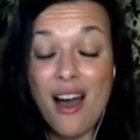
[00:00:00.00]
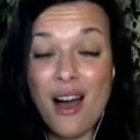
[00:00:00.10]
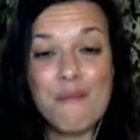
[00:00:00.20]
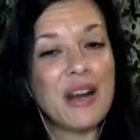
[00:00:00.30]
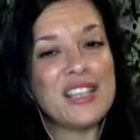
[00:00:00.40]

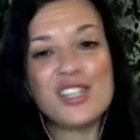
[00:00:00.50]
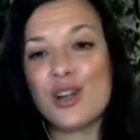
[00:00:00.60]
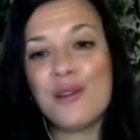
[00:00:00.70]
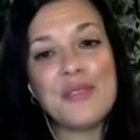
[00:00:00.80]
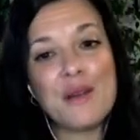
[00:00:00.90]
But I
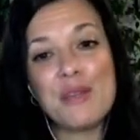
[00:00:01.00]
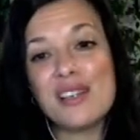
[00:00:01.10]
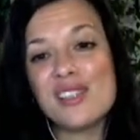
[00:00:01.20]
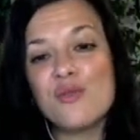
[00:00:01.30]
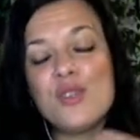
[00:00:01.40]
start there
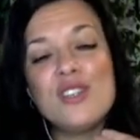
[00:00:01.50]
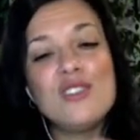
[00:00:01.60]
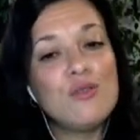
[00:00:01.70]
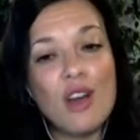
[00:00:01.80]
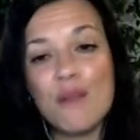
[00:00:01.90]
because if we
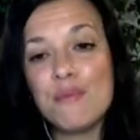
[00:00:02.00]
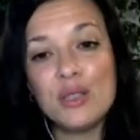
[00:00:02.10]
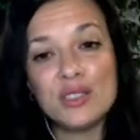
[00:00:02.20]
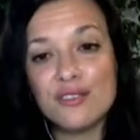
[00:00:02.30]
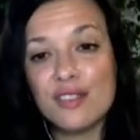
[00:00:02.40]
do not
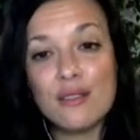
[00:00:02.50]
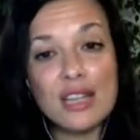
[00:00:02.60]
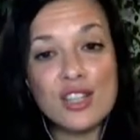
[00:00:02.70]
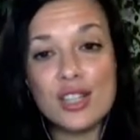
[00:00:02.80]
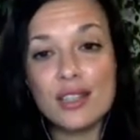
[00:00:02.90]
build a
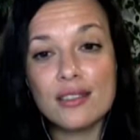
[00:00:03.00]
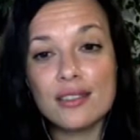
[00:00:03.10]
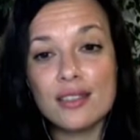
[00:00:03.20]
foundation,